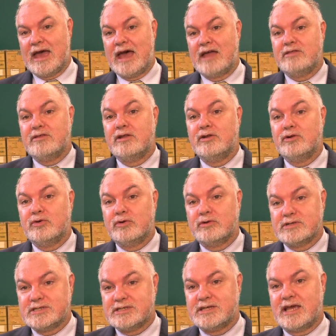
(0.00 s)
And the
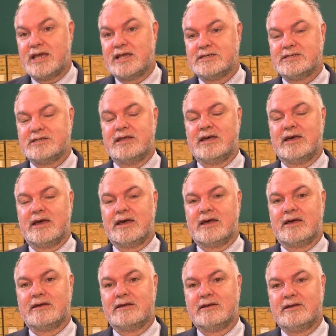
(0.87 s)
Lord says
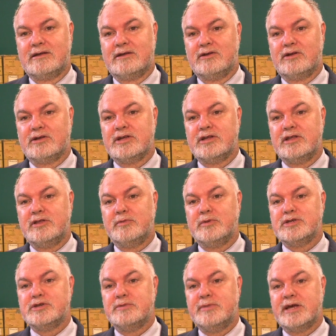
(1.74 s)
there, not only that
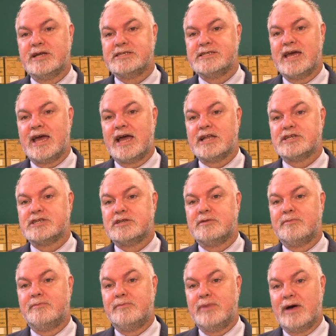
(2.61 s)
we should be
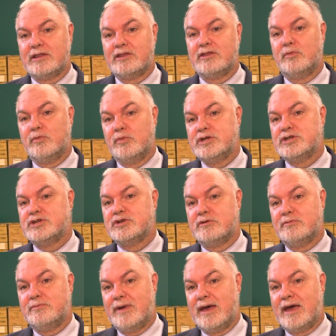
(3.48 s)
attached, but that we
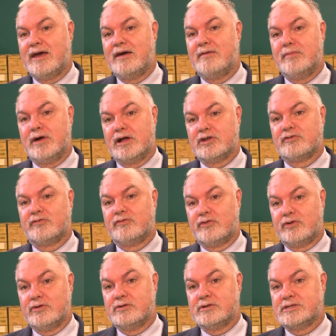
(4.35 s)
should bear much
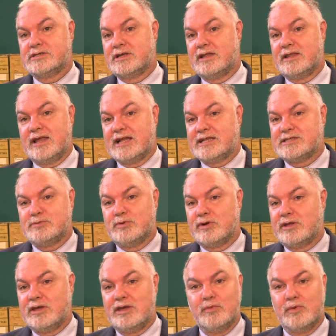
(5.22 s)
fruit. And that's
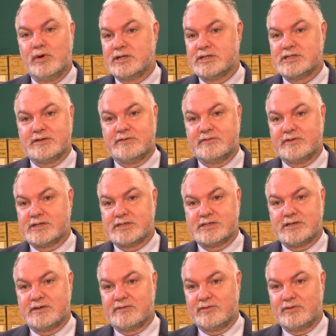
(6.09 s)
what he wants of
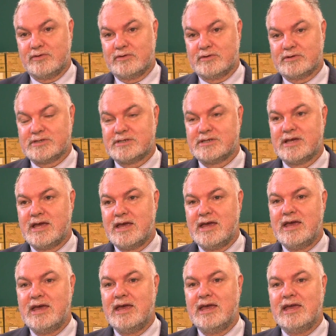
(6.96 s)
us, of course.
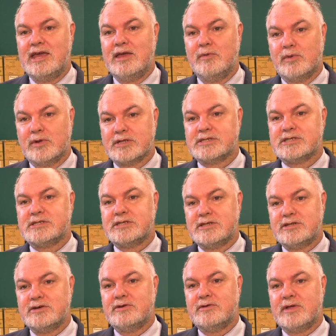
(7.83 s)
He wants
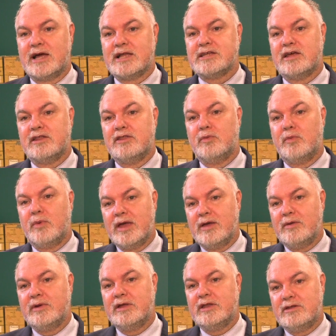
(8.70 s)
to do that. And the
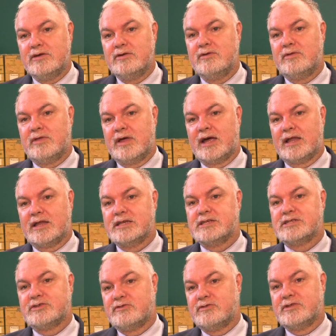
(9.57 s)
way we do that
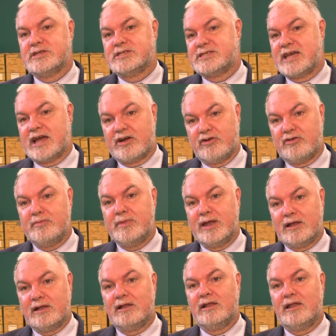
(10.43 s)
is through the
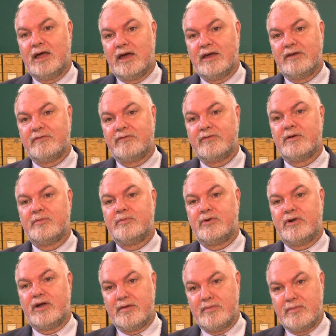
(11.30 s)
sacramental life
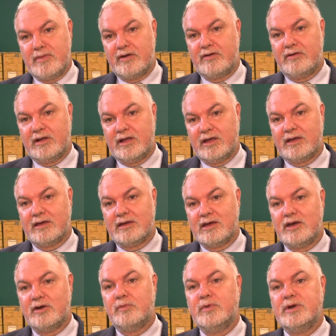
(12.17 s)
primarily.
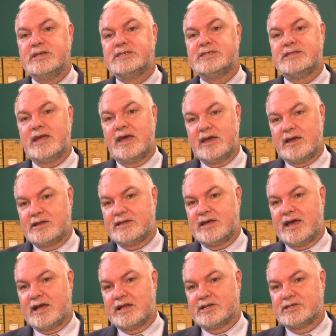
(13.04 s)
We stay
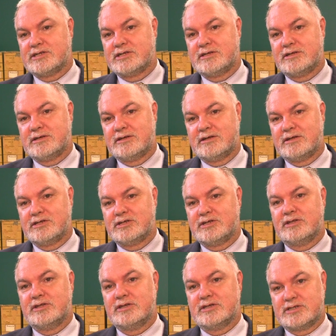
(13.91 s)
attached
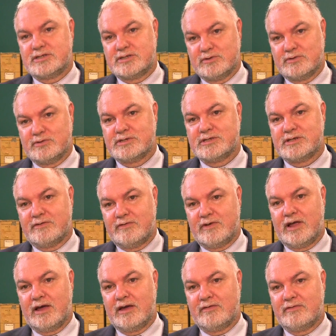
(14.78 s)
to the source of
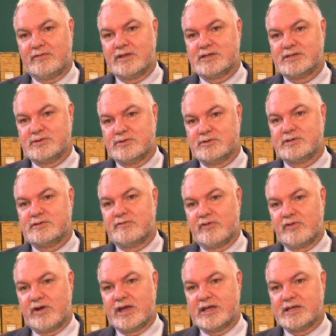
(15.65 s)
life, the source
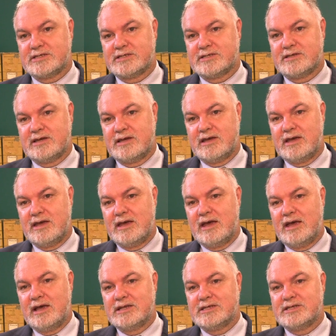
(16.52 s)
of grace.
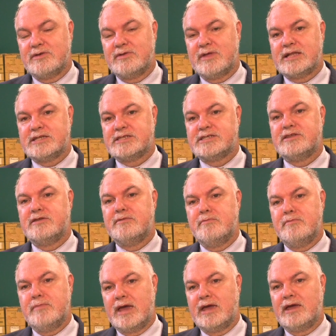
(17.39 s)
So that's the
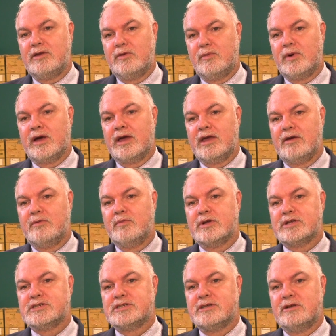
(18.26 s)
main way in
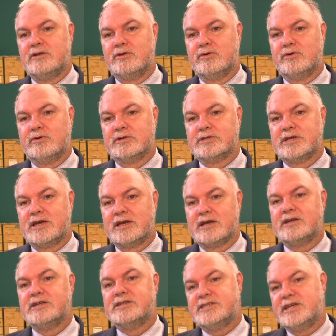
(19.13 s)
which the Lord
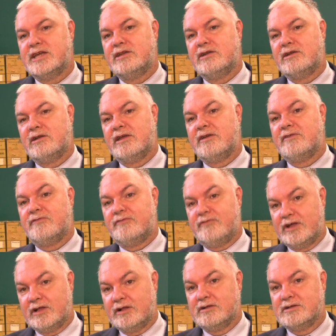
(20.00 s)
continually
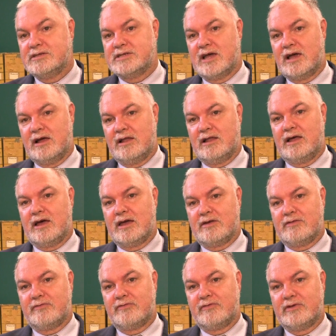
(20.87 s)
fills our
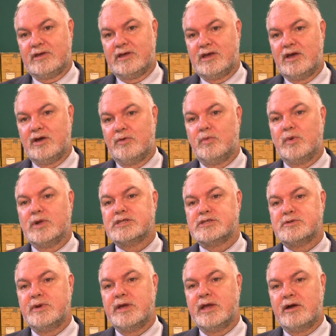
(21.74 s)
life.
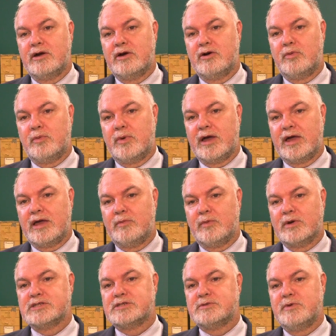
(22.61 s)
Once we go away,
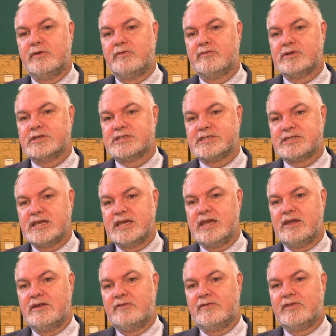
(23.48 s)
once we've
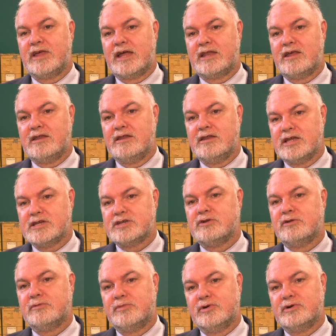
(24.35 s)
received that
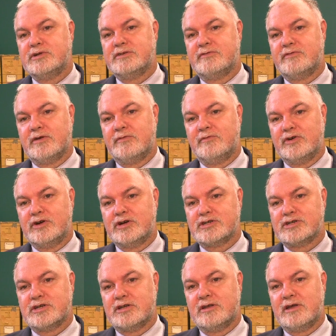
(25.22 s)
initial point of
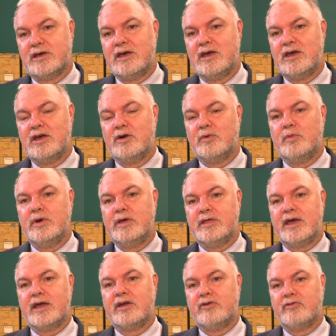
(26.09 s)
conversion, we
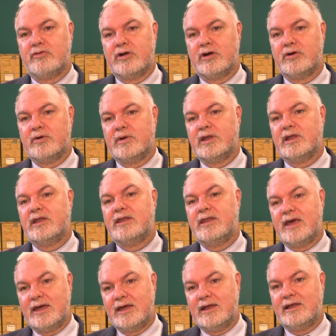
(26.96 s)
then grow in a
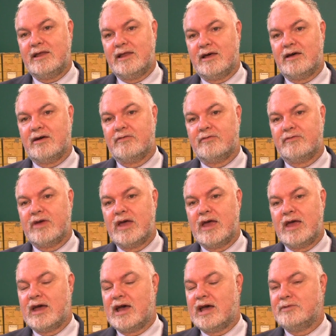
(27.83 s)
daily love.
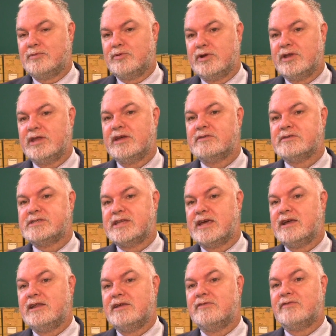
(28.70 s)
And the point here is
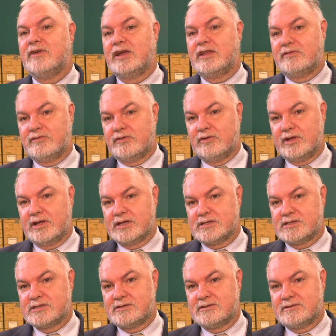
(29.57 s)
daily
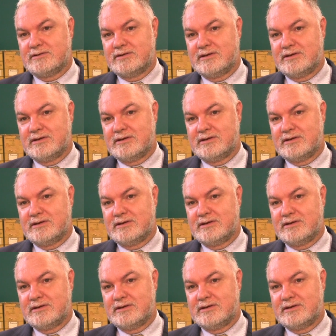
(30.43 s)
faithfulness.